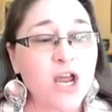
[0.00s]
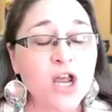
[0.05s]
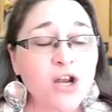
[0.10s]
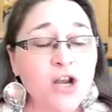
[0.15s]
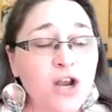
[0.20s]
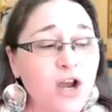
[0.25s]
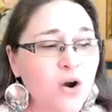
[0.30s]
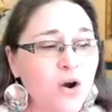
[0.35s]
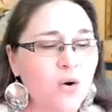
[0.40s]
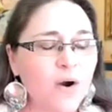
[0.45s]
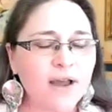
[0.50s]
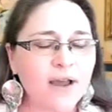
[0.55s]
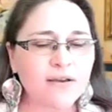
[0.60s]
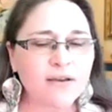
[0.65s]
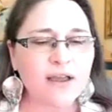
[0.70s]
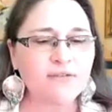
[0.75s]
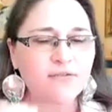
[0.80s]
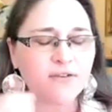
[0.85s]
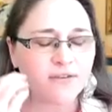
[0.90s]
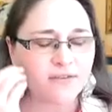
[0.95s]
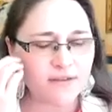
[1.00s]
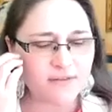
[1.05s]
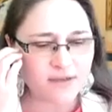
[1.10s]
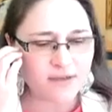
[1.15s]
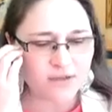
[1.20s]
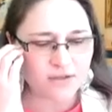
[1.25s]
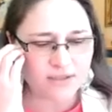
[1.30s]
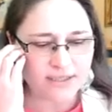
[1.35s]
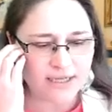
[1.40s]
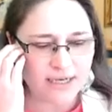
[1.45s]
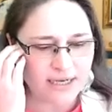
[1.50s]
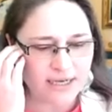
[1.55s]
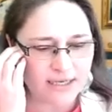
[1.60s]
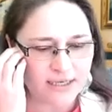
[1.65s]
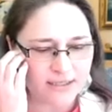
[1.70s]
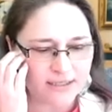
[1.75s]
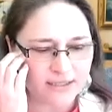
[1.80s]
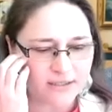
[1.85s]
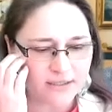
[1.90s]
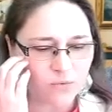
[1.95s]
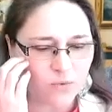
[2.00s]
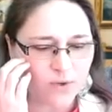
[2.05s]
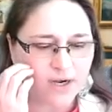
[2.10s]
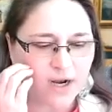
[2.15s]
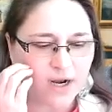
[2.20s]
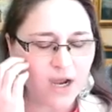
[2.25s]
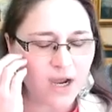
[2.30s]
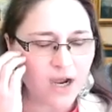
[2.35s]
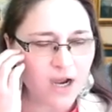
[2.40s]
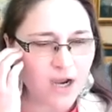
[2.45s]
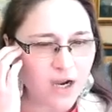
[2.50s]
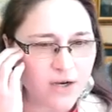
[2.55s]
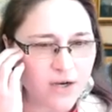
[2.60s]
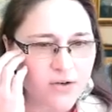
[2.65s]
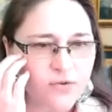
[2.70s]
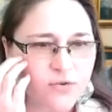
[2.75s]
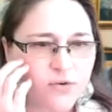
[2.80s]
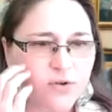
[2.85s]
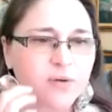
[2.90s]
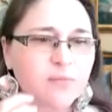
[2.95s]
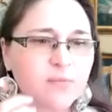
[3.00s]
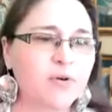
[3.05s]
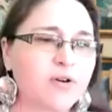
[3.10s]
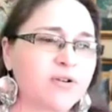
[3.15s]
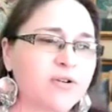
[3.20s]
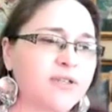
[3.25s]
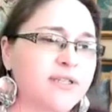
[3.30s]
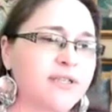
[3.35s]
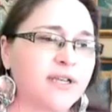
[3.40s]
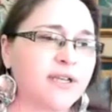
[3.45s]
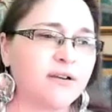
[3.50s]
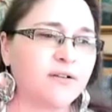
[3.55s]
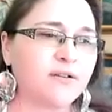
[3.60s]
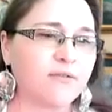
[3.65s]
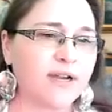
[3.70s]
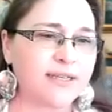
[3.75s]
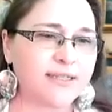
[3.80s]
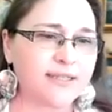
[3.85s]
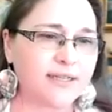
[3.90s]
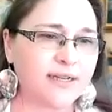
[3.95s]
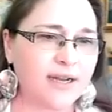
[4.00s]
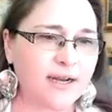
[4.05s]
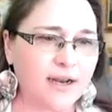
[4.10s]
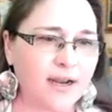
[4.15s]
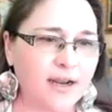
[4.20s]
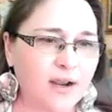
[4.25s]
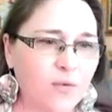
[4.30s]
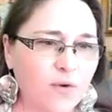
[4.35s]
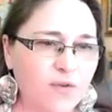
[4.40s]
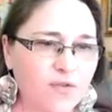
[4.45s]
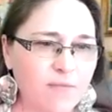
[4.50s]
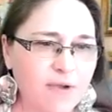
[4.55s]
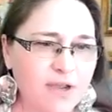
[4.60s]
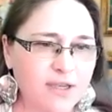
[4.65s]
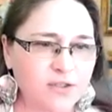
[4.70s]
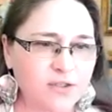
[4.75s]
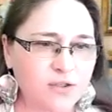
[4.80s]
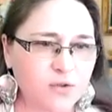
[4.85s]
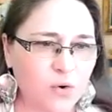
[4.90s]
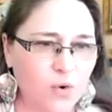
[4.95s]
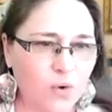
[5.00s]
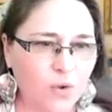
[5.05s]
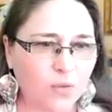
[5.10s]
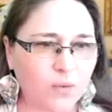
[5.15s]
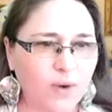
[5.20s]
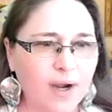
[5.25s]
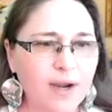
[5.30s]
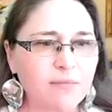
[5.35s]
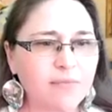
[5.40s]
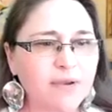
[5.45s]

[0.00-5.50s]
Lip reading: No, everything that you're saying is 100% resonating with my soul, right?